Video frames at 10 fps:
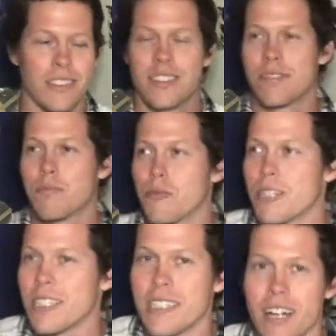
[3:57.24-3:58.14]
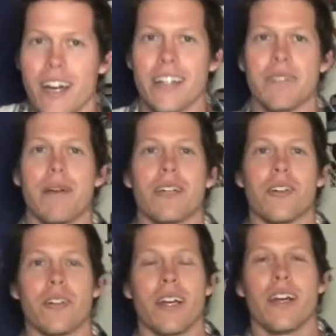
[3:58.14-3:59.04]
prison talk and medical
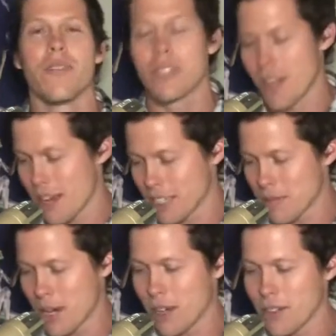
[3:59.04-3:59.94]
care. We're talking about